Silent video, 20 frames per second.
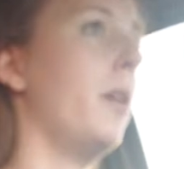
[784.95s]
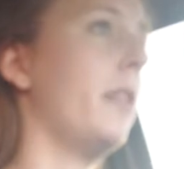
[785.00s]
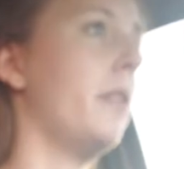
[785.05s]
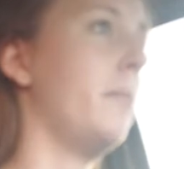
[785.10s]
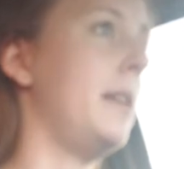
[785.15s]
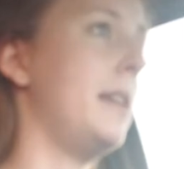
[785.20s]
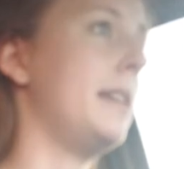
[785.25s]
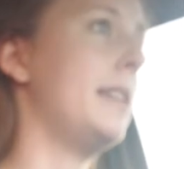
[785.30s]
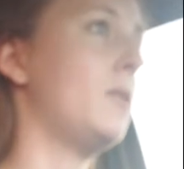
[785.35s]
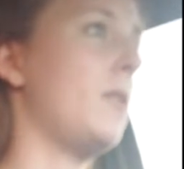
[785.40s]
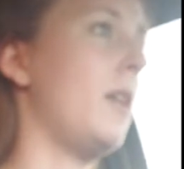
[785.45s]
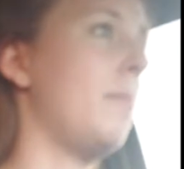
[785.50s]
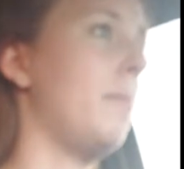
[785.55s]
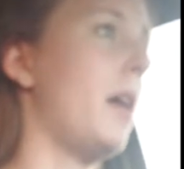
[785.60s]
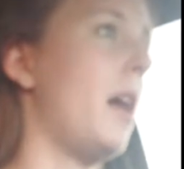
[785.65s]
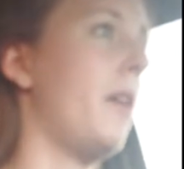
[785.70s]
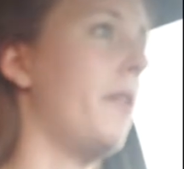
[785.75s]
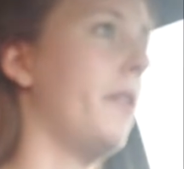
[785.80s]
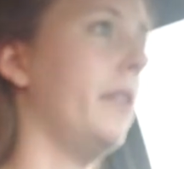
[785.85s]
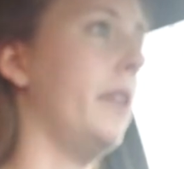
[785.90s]
with me so I'm
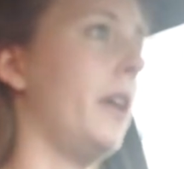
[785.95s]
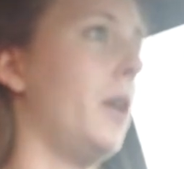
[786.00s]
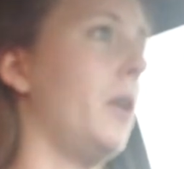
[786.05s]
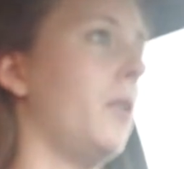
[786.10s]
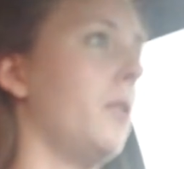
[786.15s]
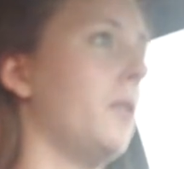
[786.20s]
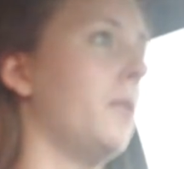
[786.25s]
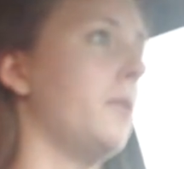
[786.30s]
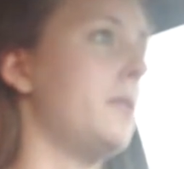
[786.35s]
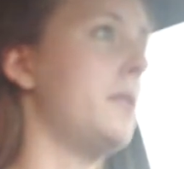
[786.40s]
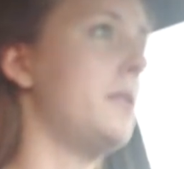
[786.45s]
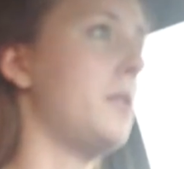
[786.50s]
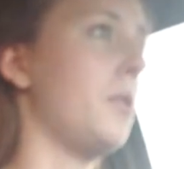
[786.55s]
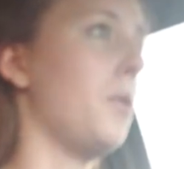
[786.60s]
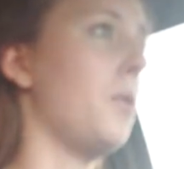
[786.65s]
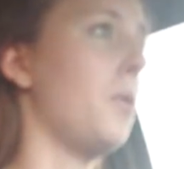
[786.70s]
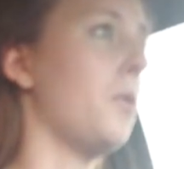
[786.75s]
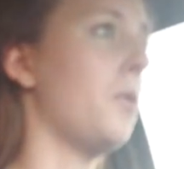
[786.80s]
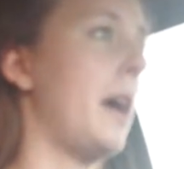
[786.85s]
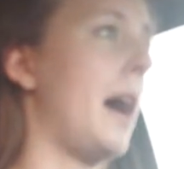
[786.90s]
not alone, so
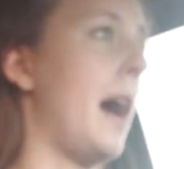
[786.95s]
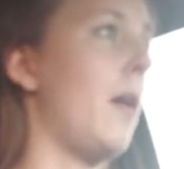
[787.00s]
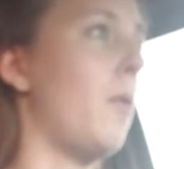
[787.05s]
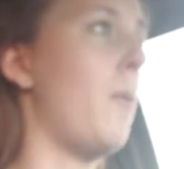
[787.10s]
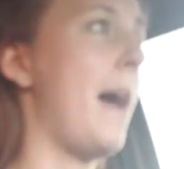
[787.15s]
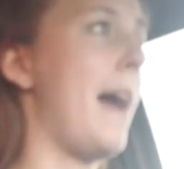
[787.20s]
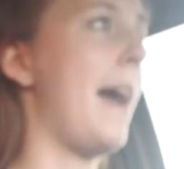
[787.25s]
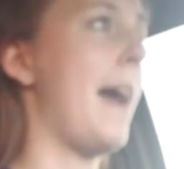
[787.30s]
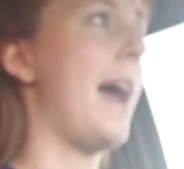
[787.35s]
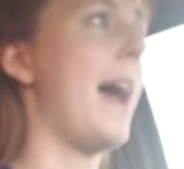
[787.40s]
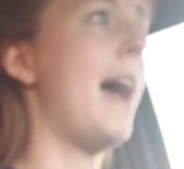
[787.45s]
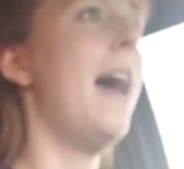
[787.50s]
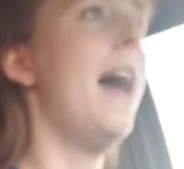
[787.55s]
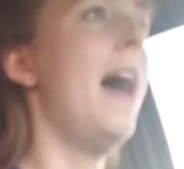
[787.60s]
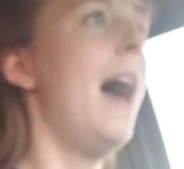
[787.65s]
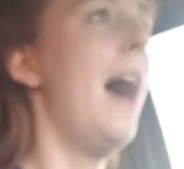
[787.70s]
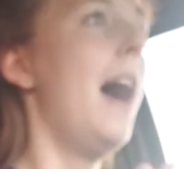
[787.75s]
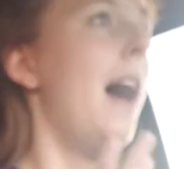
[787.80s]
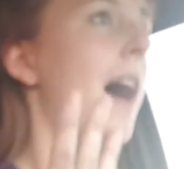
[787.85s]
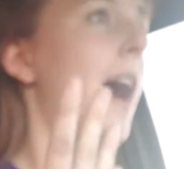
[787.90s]
that way
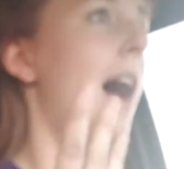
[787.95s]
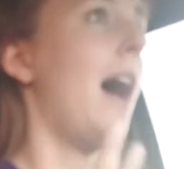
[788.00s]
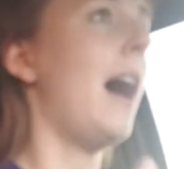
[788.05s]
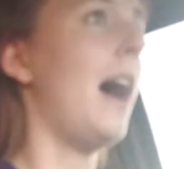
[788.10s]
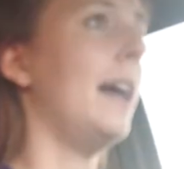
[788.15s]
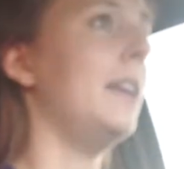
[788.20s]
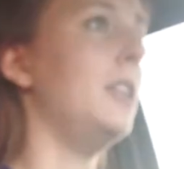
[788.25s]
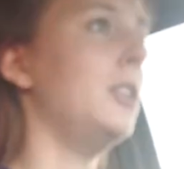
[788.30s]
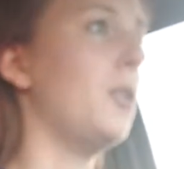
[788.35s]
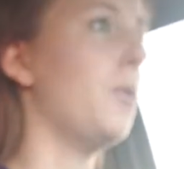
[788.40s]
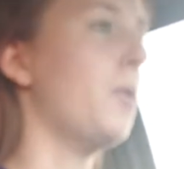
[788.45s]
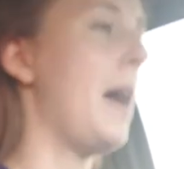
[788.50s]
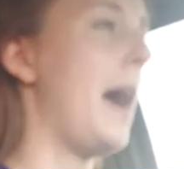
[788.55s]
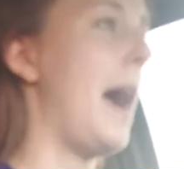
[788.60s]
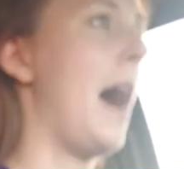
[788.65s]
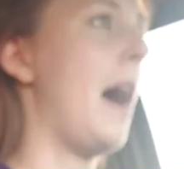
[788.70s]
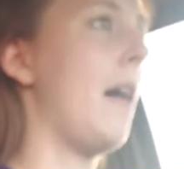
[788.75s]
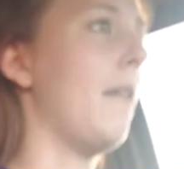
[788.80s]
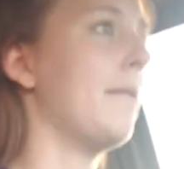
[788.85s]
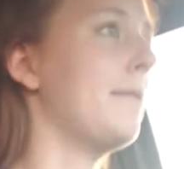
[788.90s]
I don't
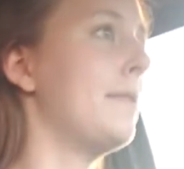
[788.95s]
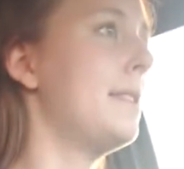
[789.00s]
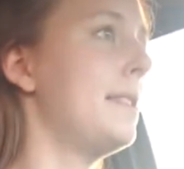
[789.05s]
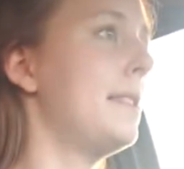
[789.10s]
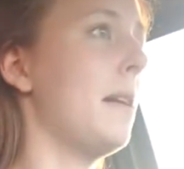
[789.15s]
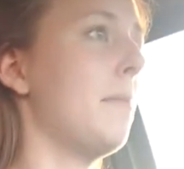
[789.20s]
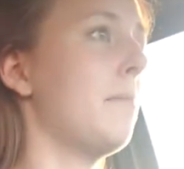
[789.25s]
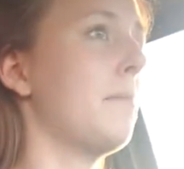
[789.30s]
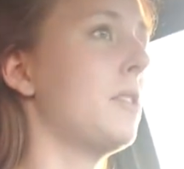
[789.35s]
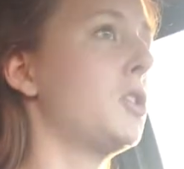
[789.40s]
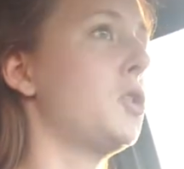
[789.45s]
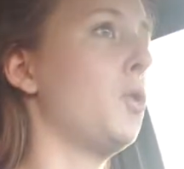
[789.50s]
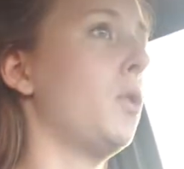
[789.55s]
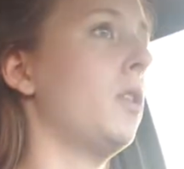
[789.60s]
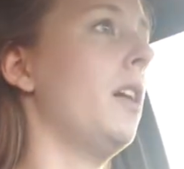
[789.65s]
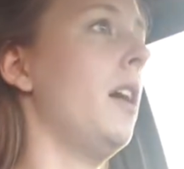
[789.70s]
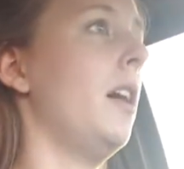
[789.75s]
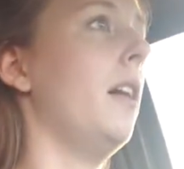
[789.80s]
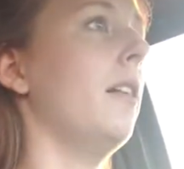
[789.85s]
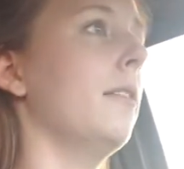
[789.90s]
have some
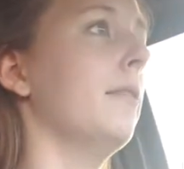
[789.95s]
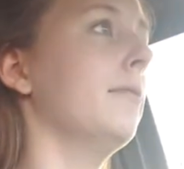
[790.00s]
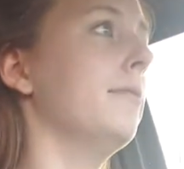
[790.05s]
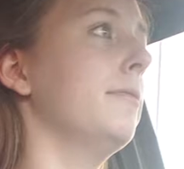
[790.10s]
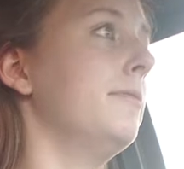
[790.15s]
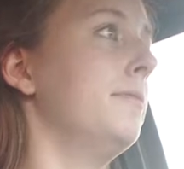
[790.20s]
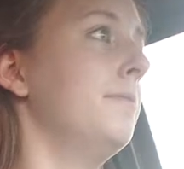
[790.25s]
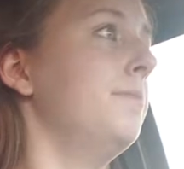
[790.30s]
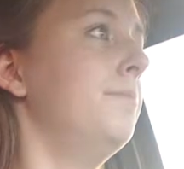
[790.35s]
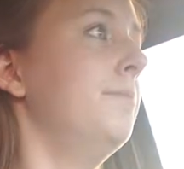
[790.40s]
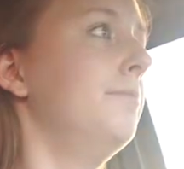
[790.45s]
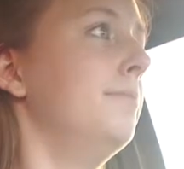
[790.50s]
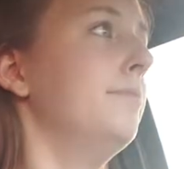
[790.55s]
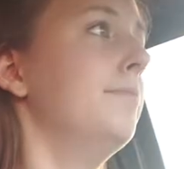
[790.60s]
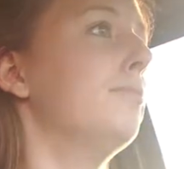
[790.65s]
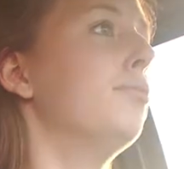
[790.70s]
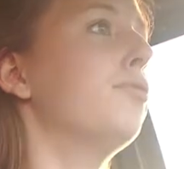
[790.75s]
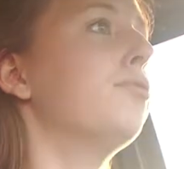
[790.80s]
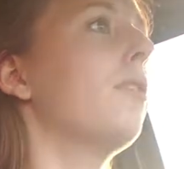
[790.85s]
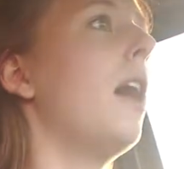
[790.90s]
sort of
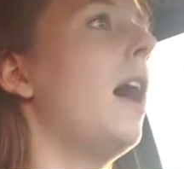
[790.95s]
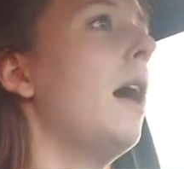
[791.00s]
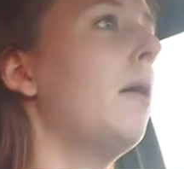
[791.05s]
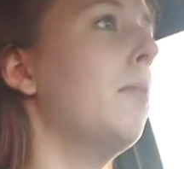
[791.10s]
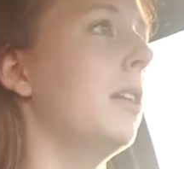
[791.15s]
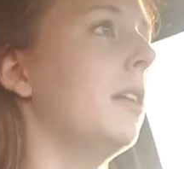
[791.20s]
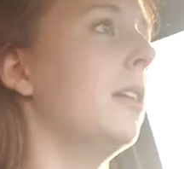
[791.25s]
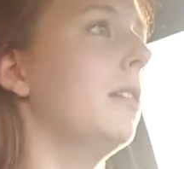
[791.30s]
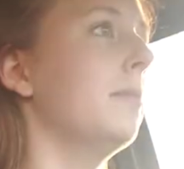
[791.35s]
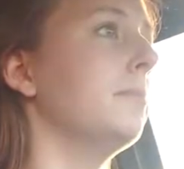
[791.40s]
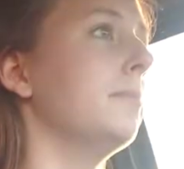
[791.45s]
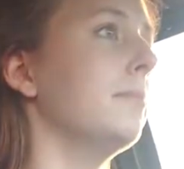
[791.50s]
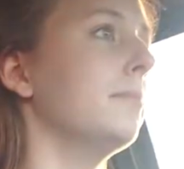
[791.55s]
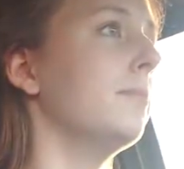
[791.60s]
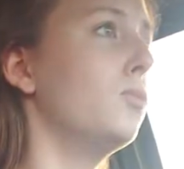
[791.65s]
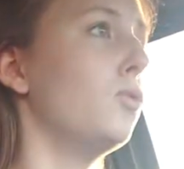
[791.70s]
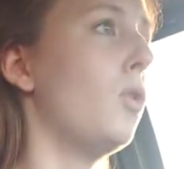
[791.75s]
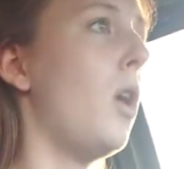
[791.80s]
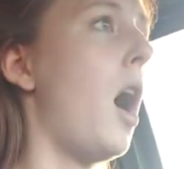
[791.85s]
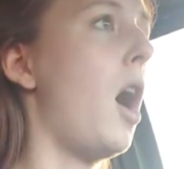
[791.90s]
problem
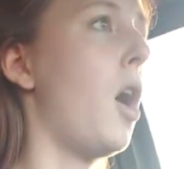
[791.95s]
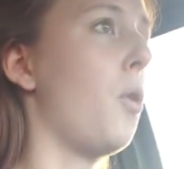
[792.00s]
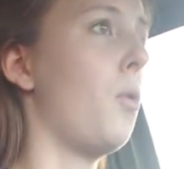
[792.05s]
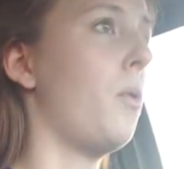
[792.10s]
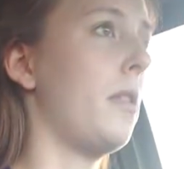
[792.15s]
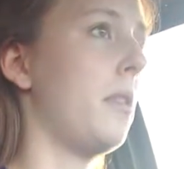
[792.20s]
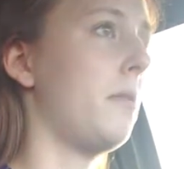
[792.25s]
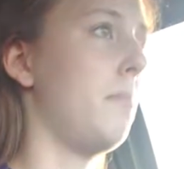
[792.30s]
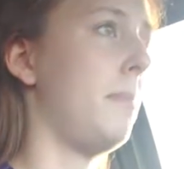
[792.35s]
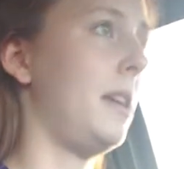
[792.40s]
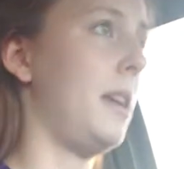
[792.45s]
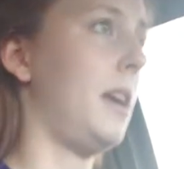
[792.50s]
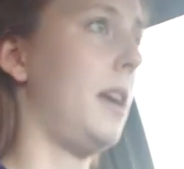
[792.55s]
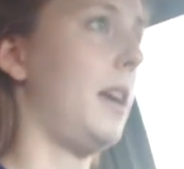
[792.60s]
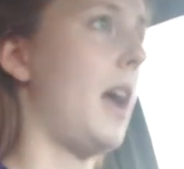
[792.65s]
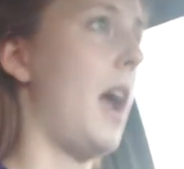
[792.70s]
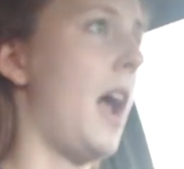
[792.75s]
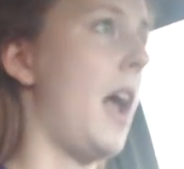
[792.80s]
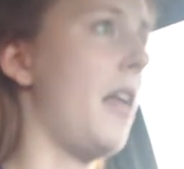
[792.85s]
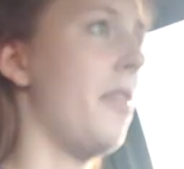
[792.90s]
wrong with
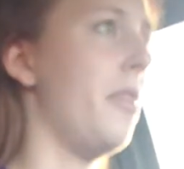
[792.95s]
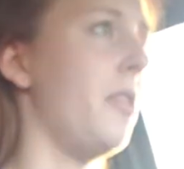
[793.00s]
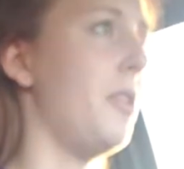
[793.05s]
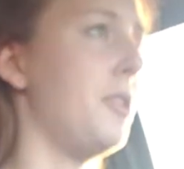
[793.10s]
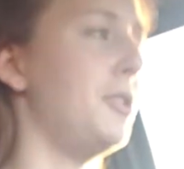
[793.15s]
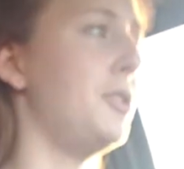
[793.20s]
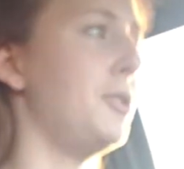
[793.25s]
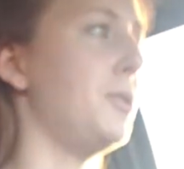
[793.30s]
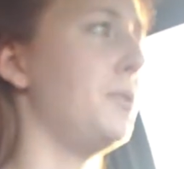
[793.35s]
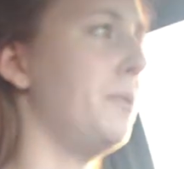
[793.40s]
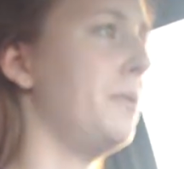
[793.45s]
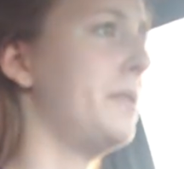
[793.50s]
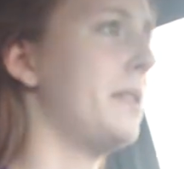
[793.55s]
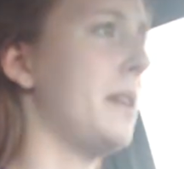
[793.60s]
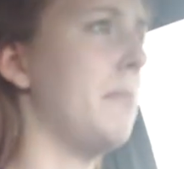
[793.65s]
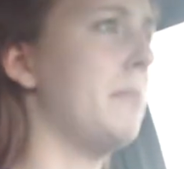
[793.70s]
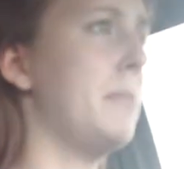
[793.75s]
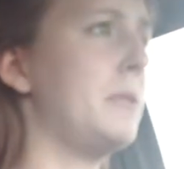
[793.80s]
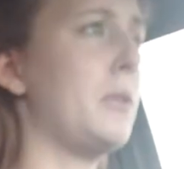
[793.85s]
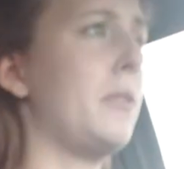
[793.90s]
me and they're doing
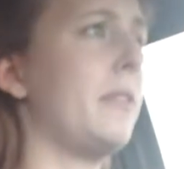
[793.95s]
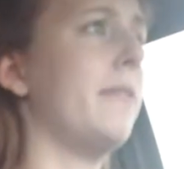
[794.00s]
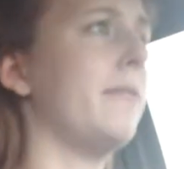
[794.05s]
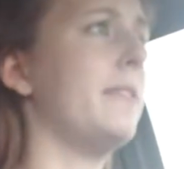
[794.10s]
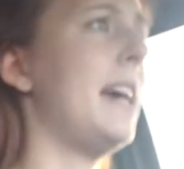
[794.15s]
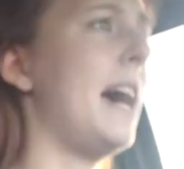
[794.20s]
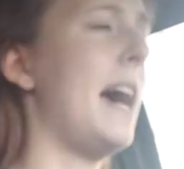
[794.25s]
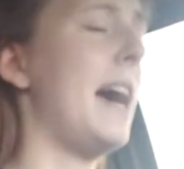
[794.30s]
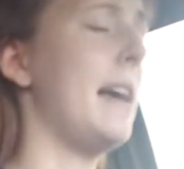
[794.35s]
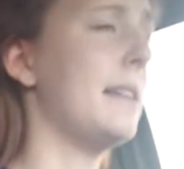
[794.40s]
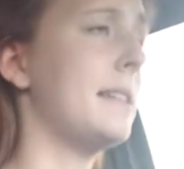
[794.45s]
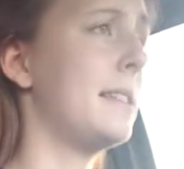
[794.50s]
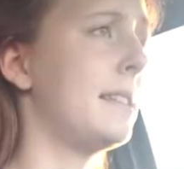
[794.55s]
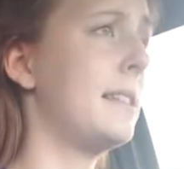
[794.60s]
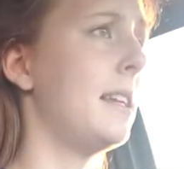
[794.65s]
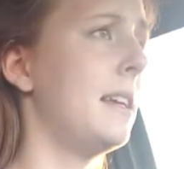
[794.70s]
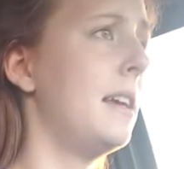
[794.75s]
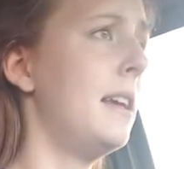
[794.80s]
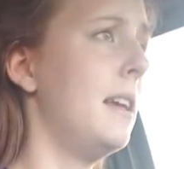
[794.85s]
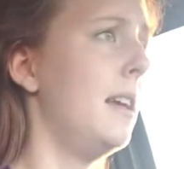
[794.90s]
some sort of test.